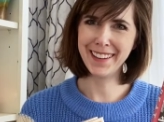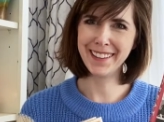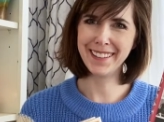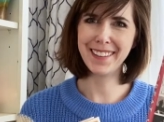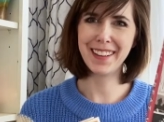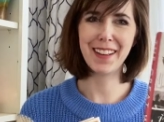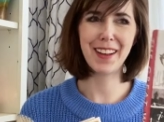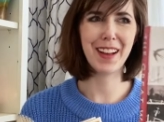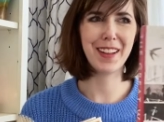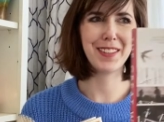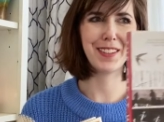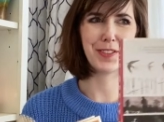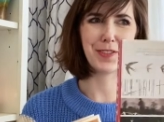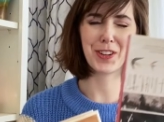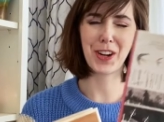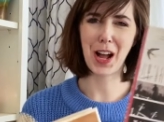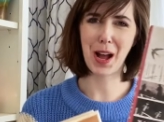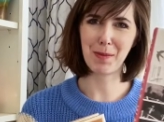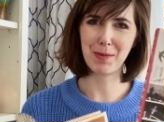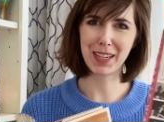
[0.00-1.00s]
a
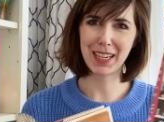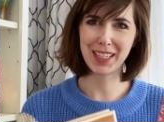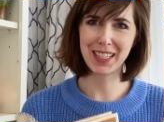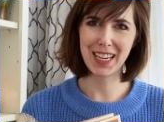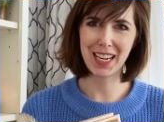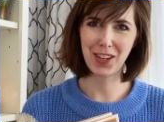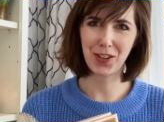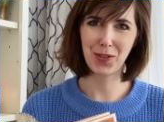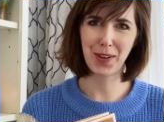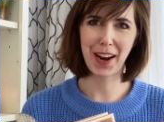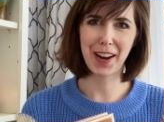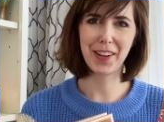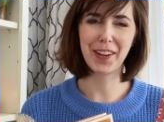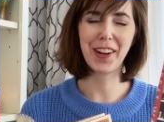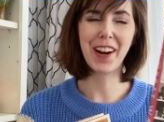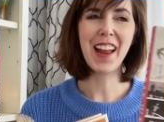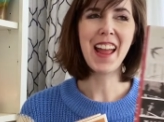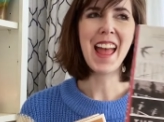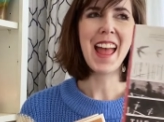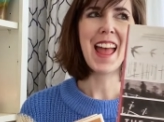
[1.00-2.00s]
different object to each
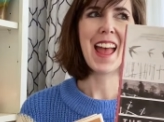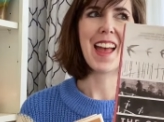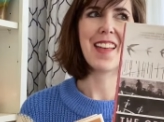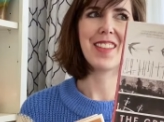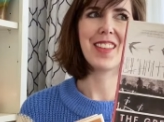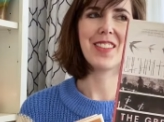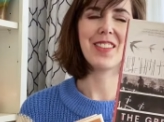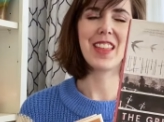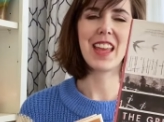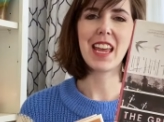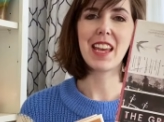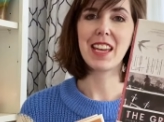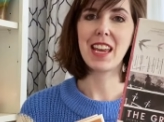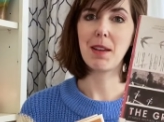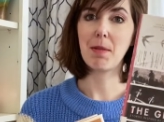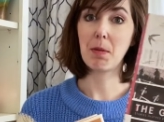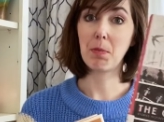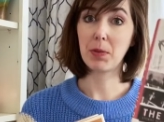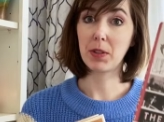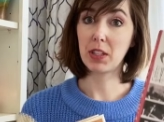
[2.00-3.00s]
writer, and then they
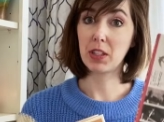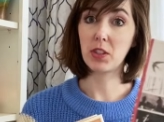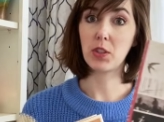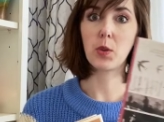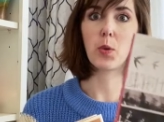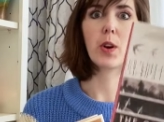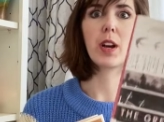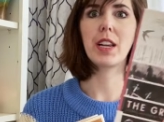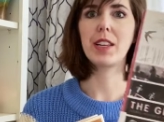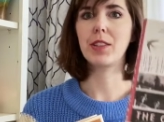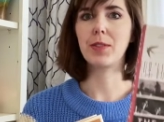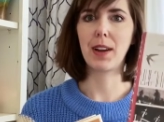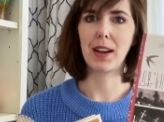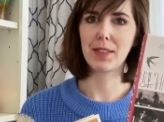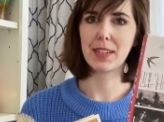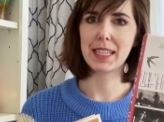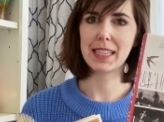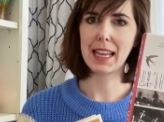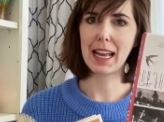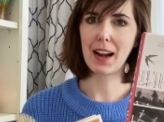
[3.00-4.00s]
came up with a story
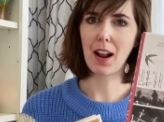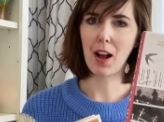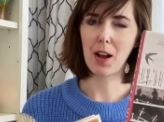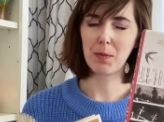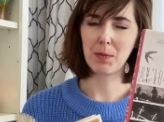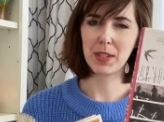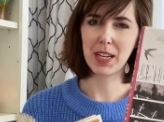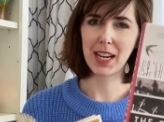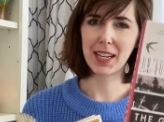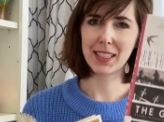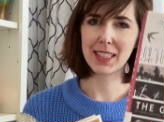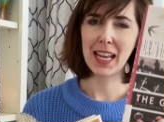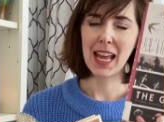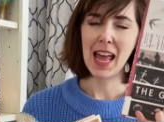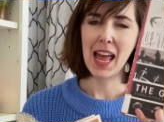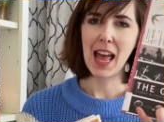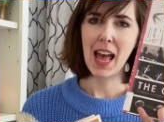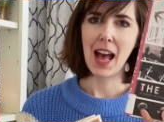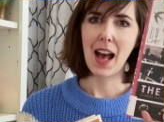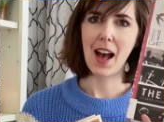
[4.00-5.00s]
surrounding that object.
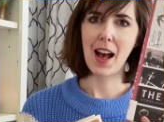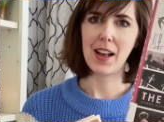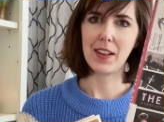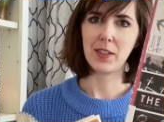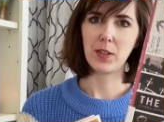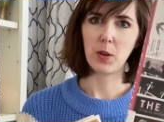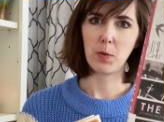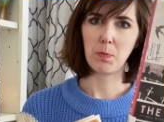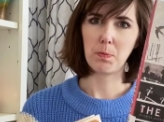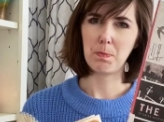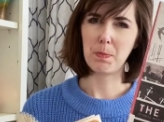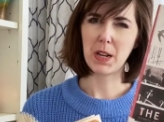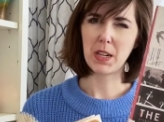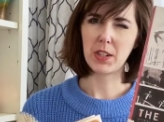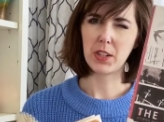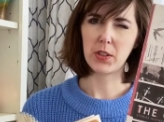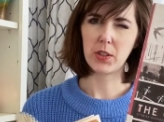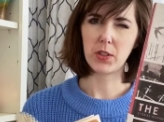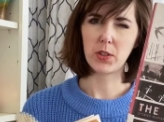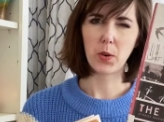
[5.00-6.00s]
So a bunch
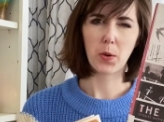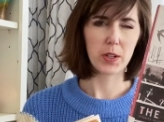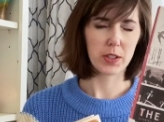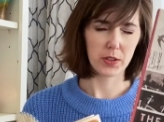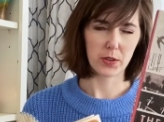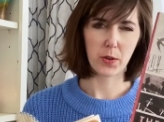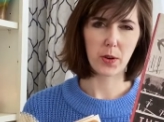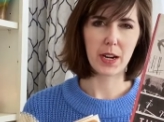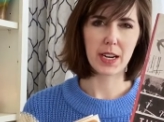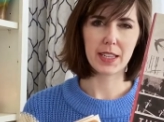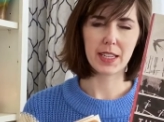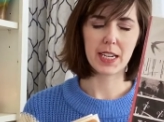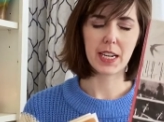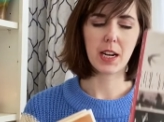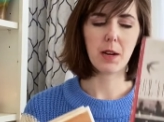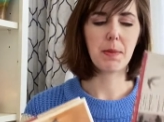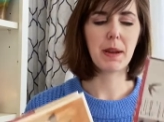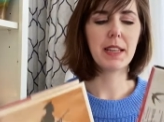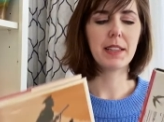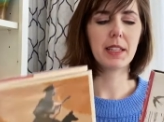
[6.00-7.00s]
of short stories in
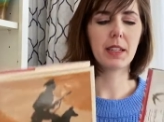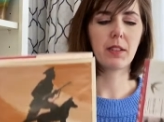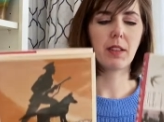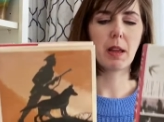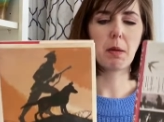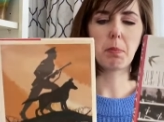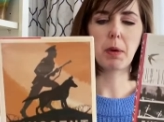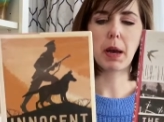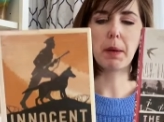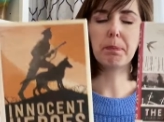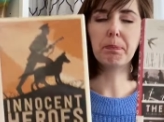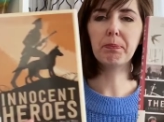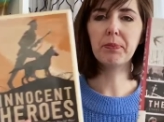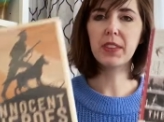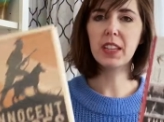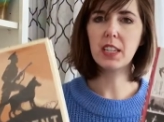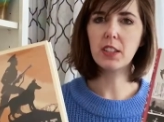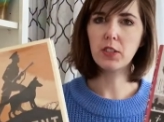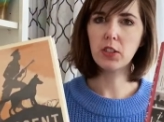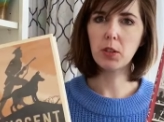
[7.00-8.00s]
here, basically. But
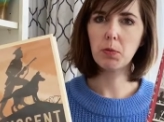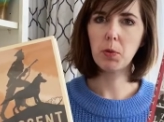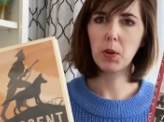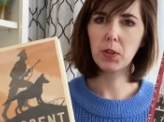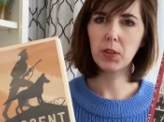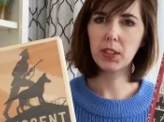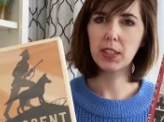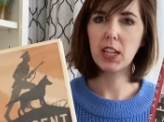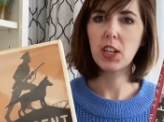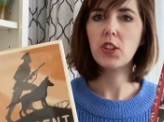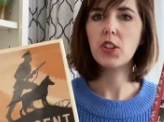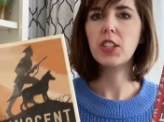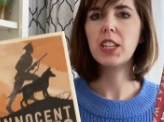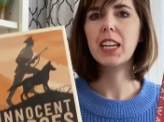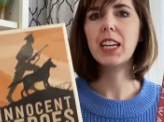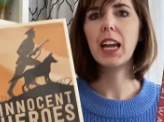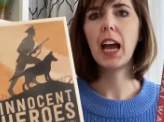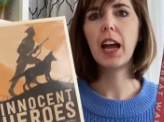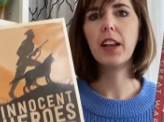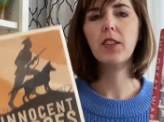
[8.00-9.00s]
these two both looked
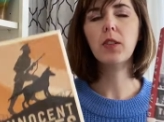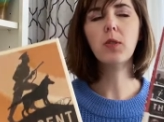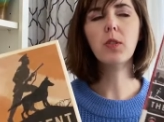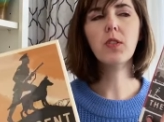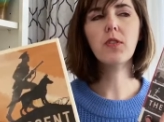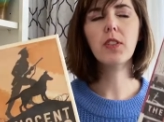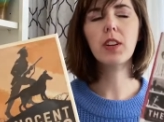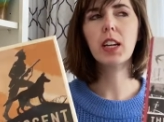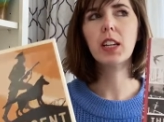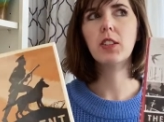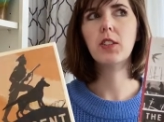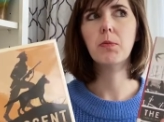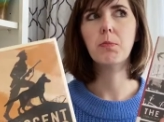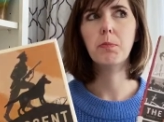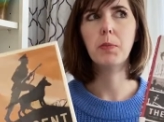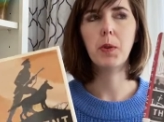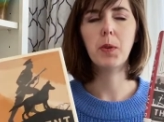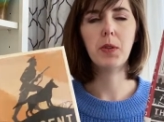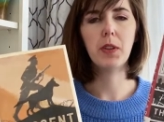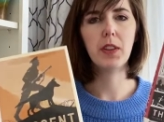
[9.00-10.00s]
interesting. I don't know if I'll get to
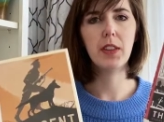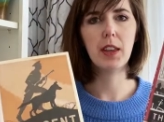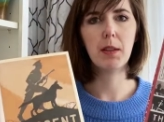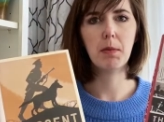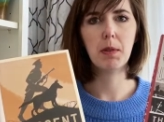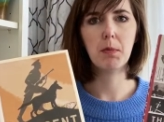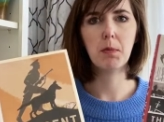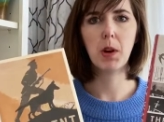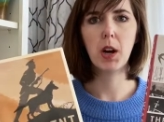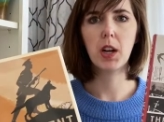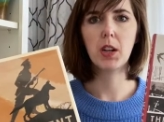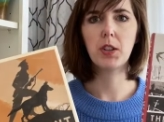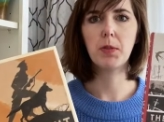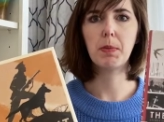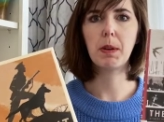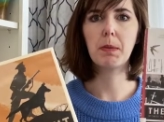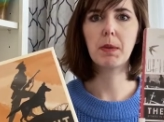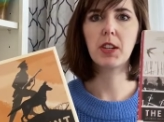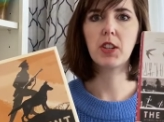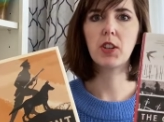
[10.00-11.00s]
both of them in March,
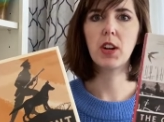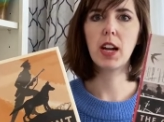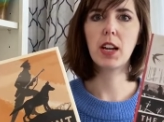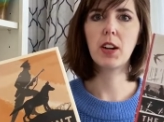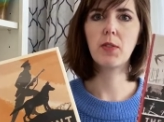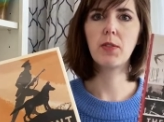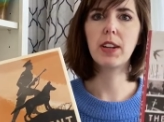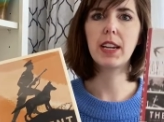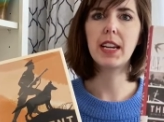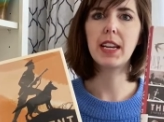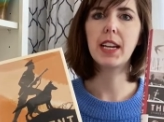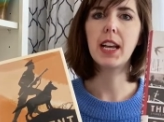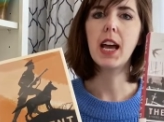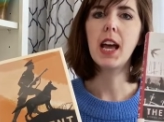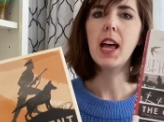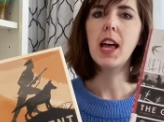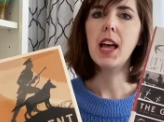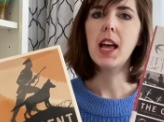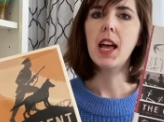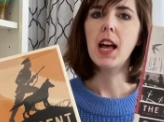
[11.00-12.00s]
but I'm going to try to read
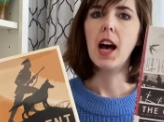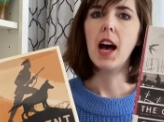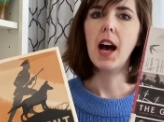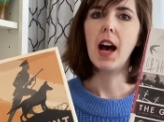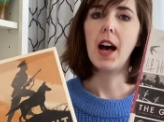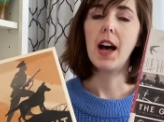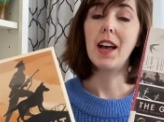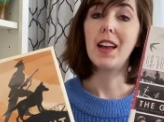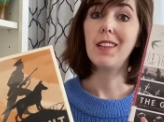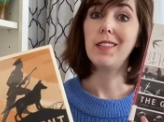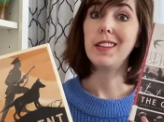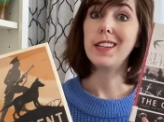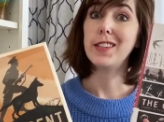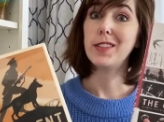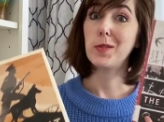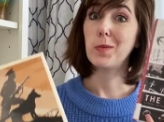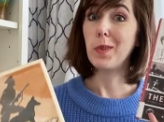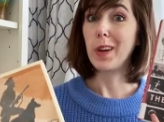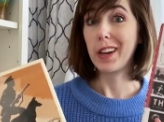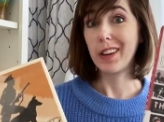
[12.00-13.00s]
at
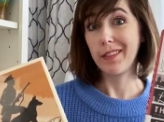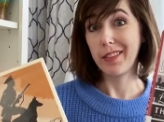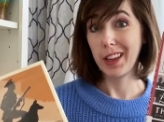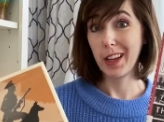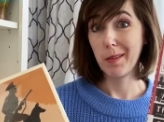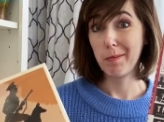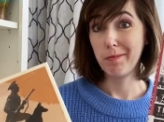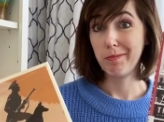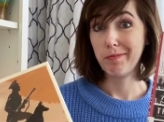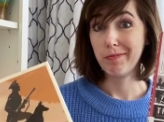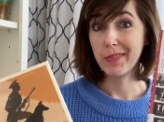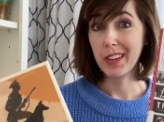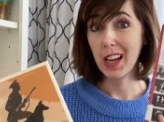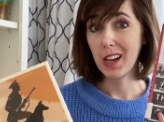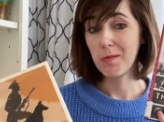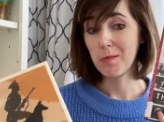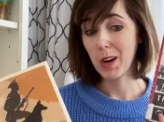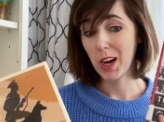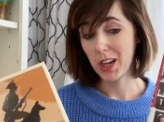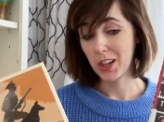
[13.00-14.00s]
least one of them
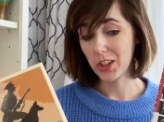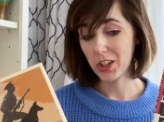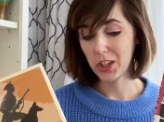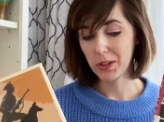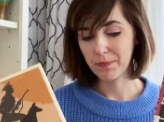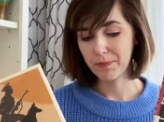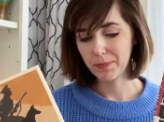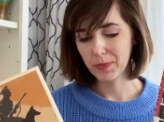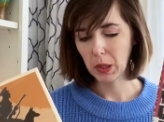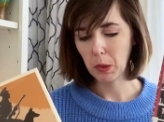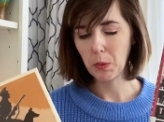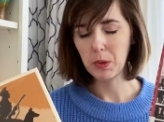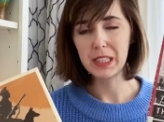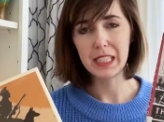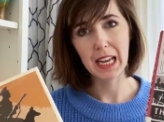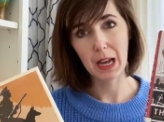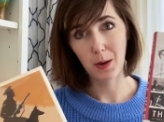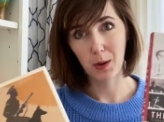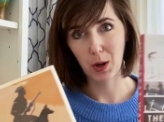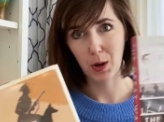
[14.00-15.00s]
in March. We'll
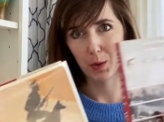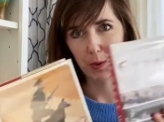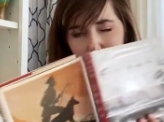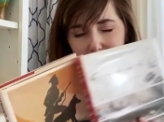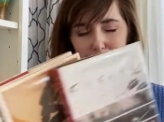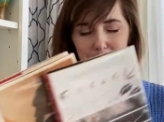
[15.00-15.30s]
see how it goes.